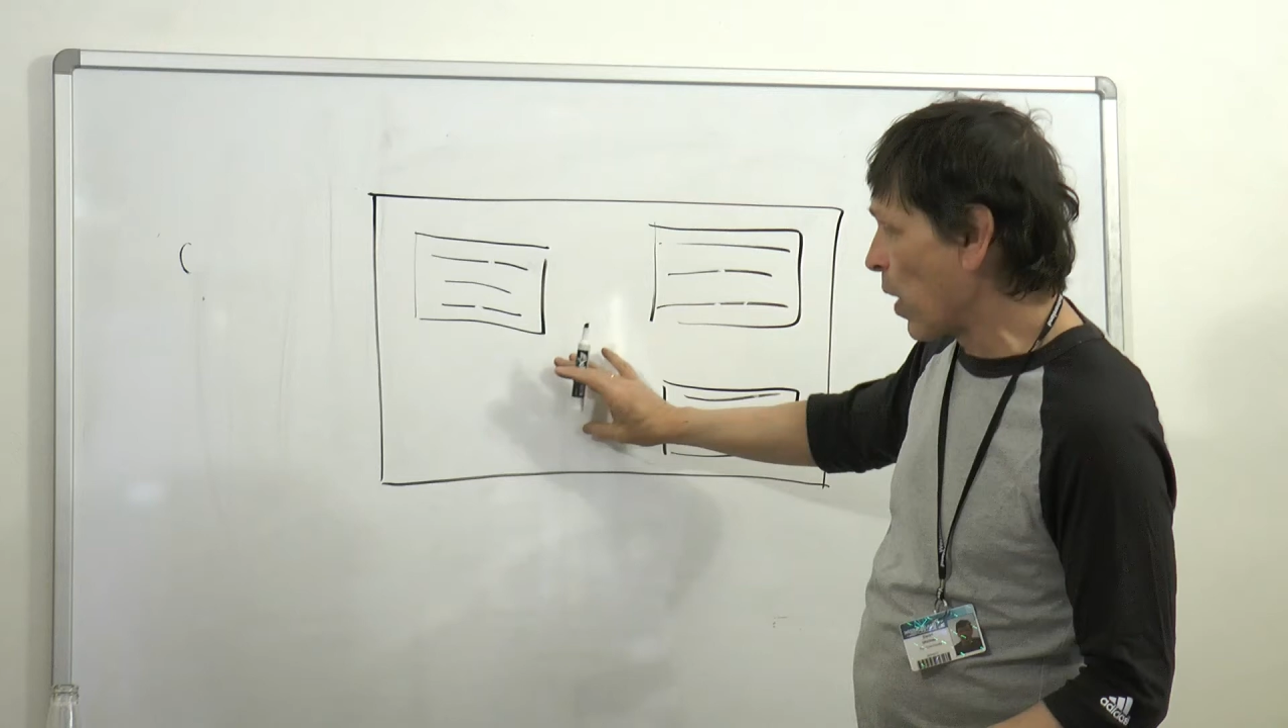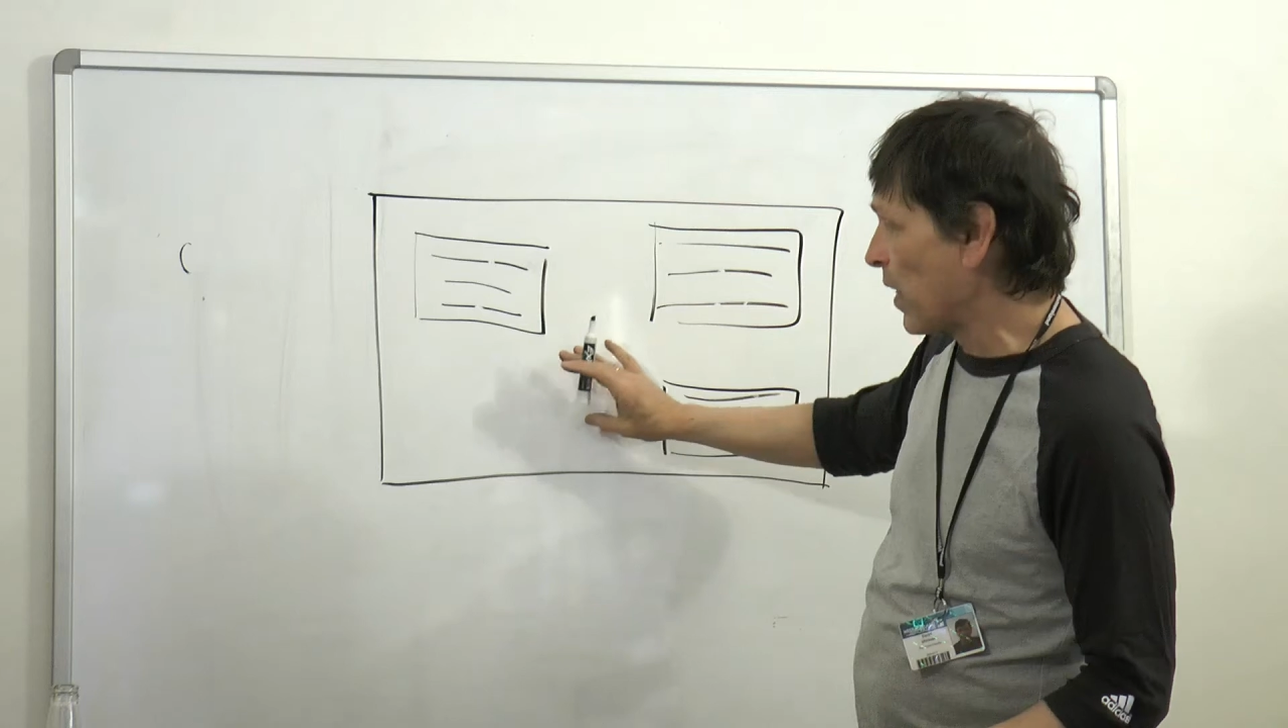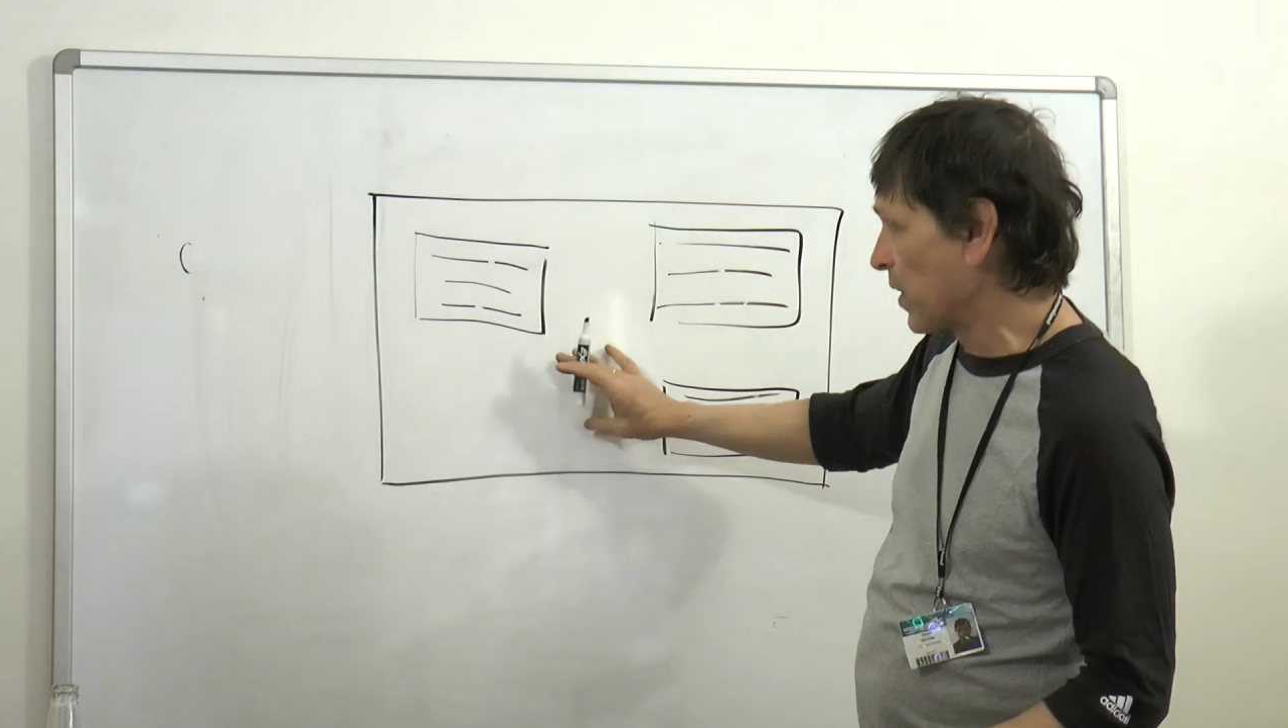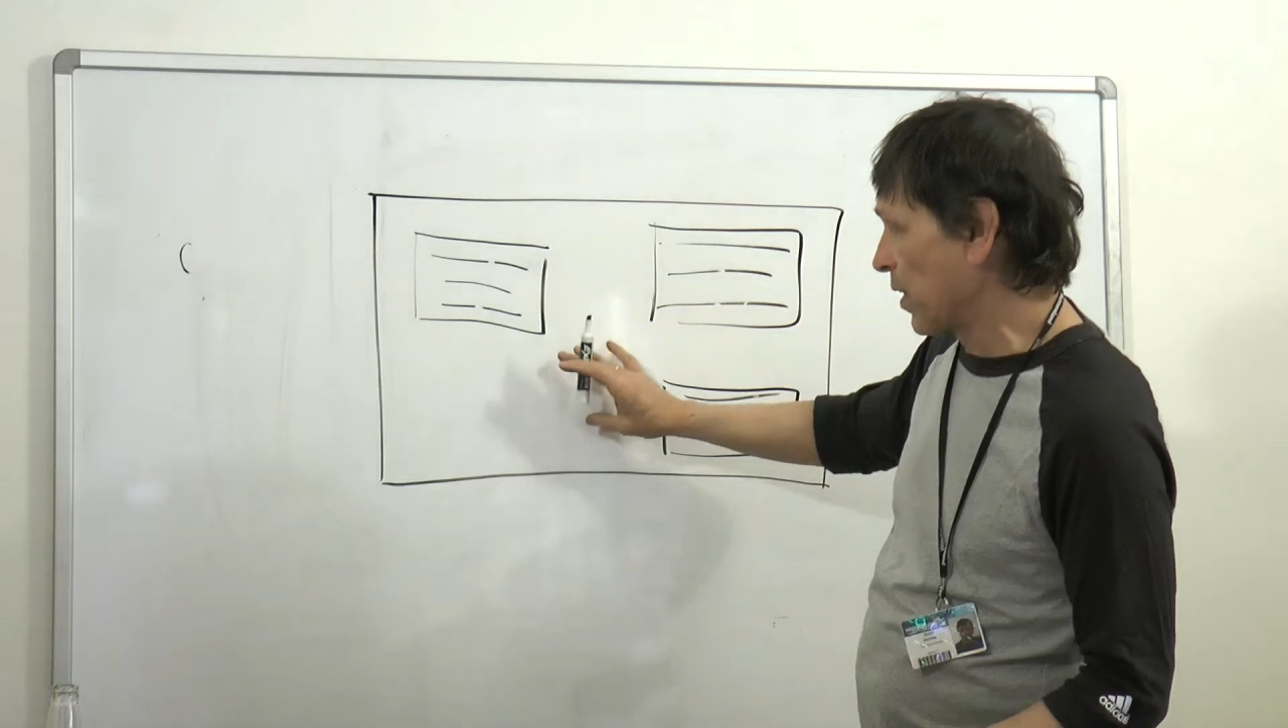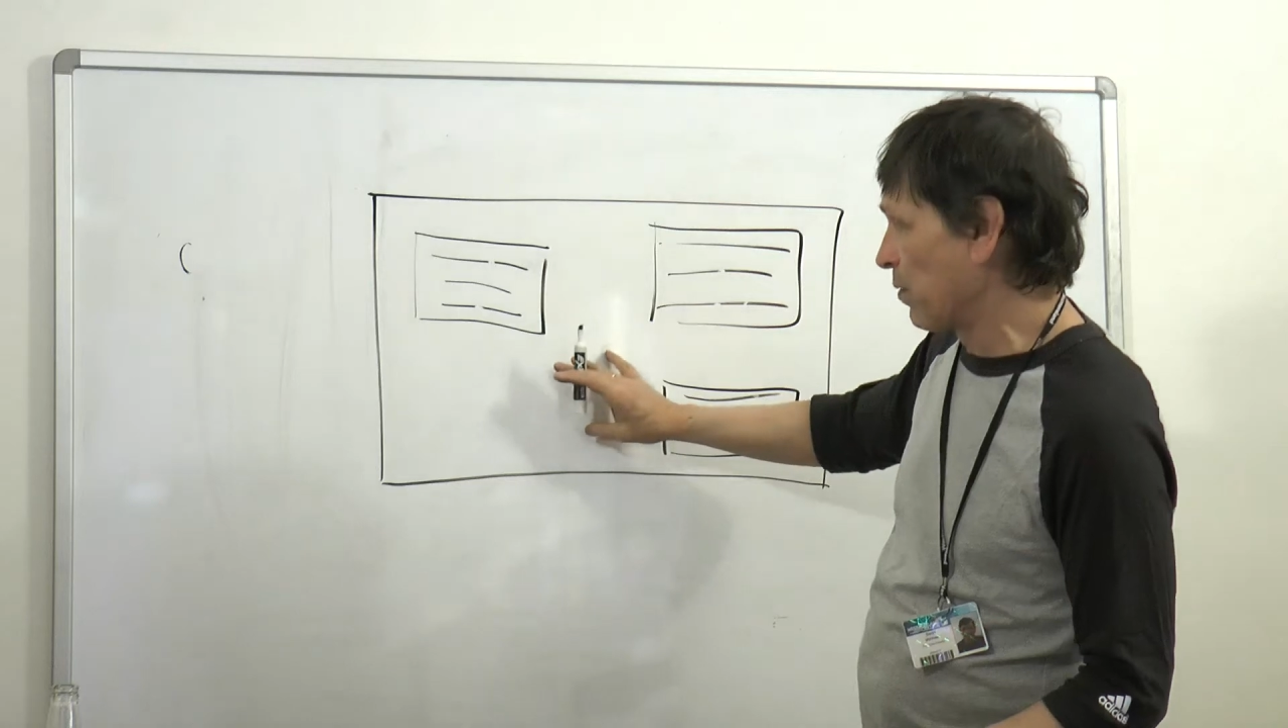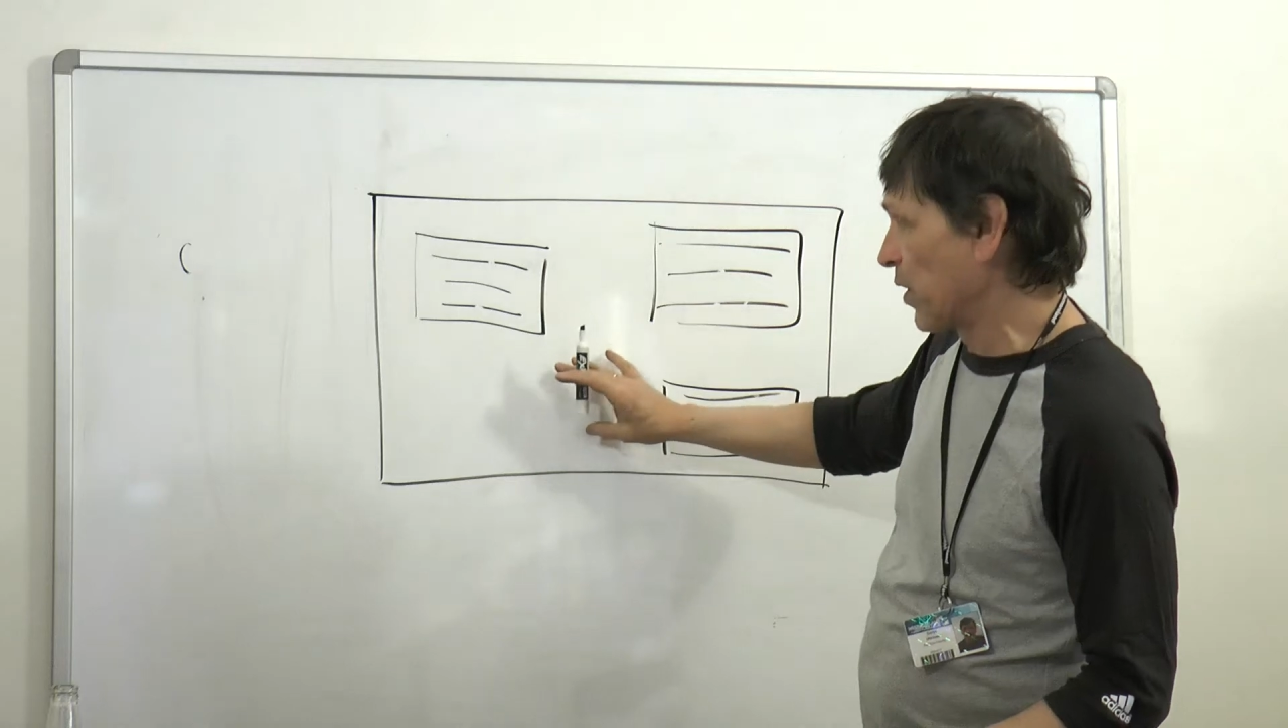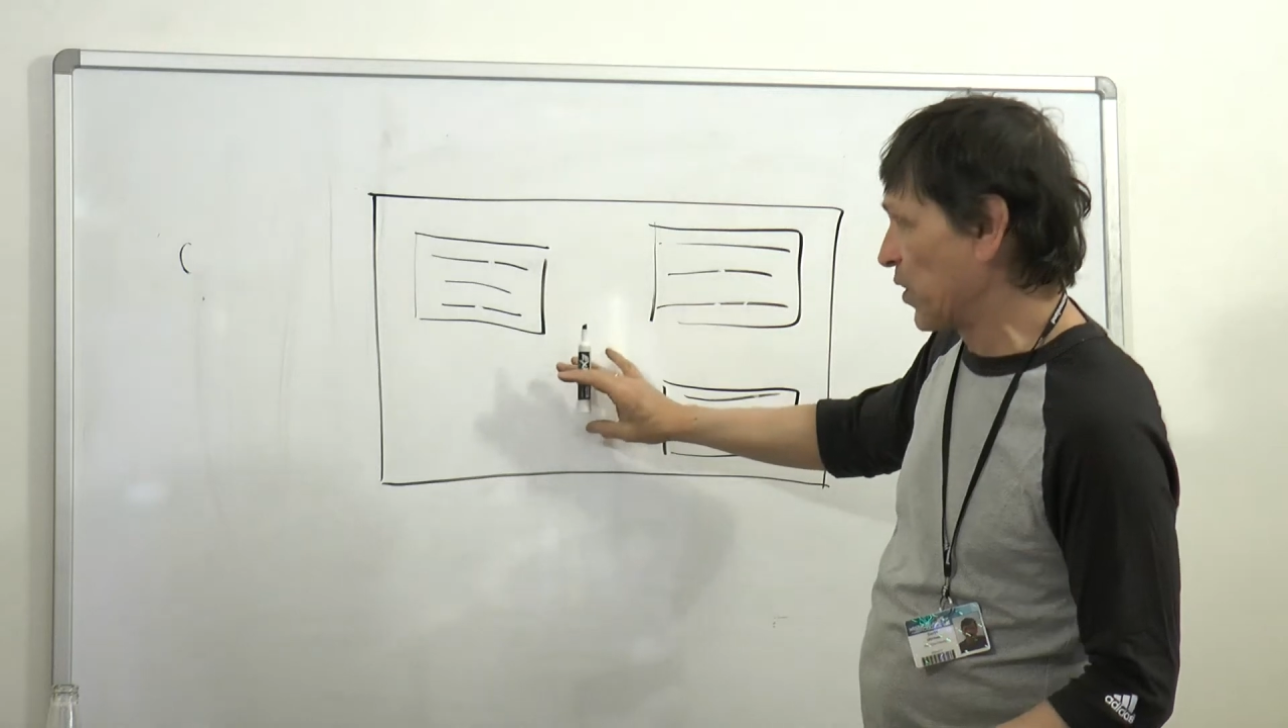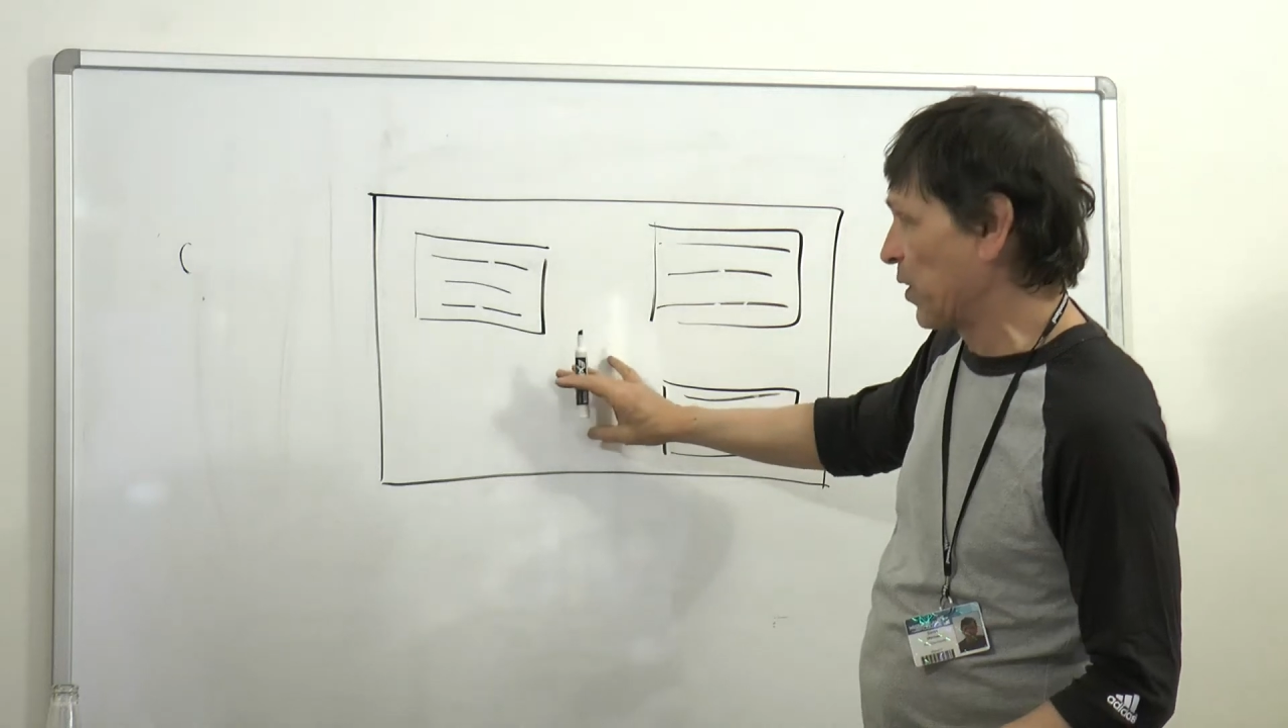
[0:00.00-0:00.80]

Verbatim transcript: relatively